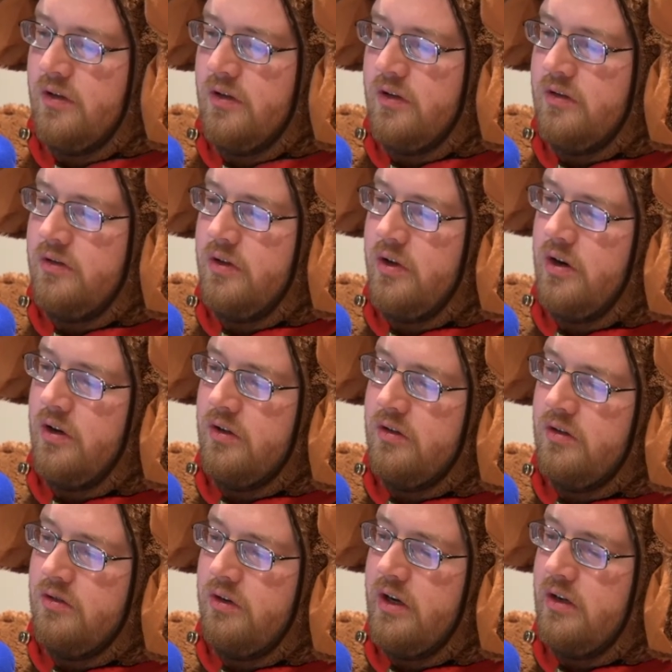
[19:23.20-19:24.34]
So you got to
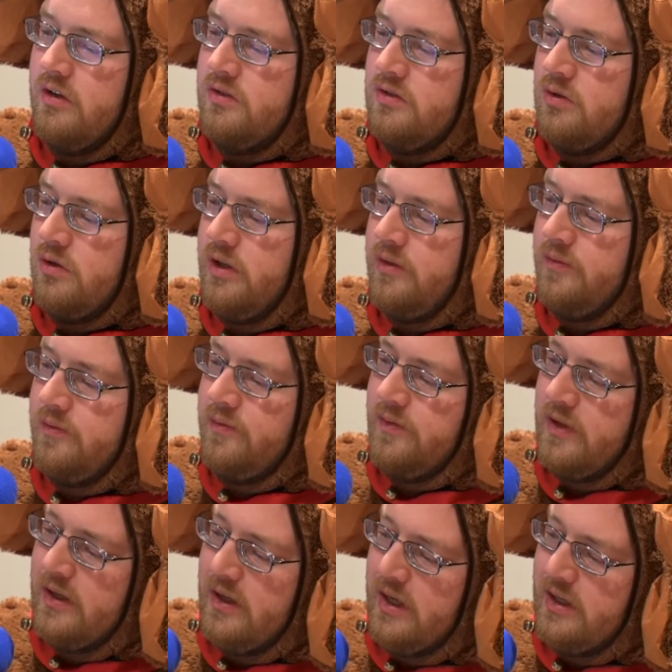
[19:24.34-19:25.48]
create a new story,
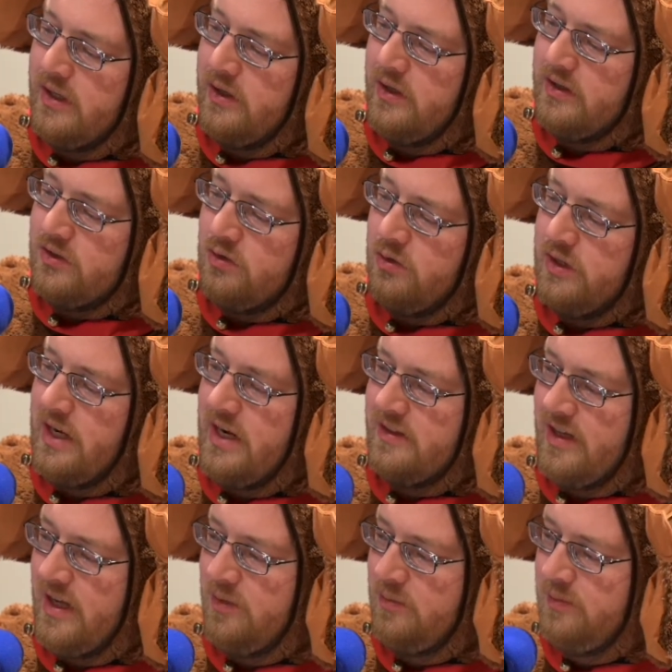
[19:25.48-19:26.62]
and then you hit this create
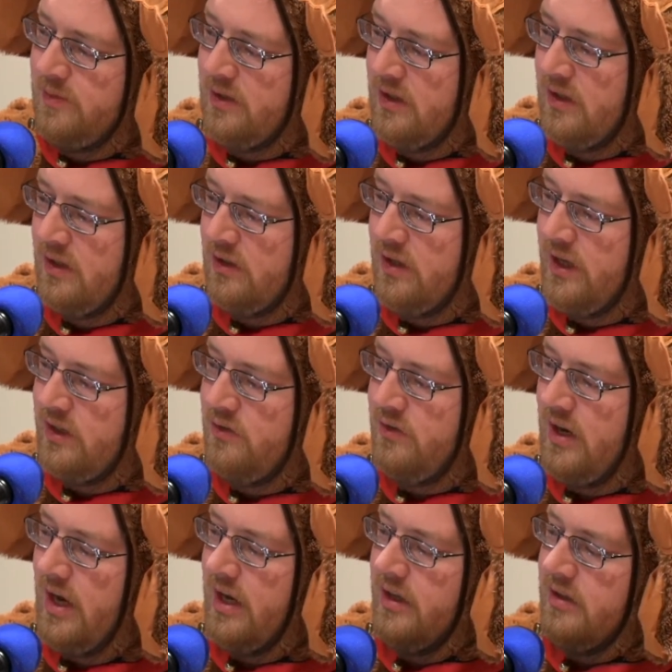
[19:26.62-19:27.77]
tab. Like you've
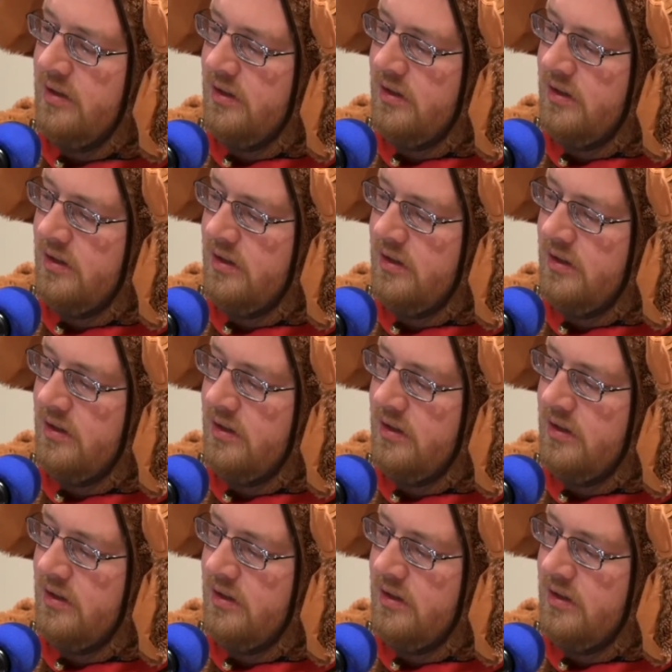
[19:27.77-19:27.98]
got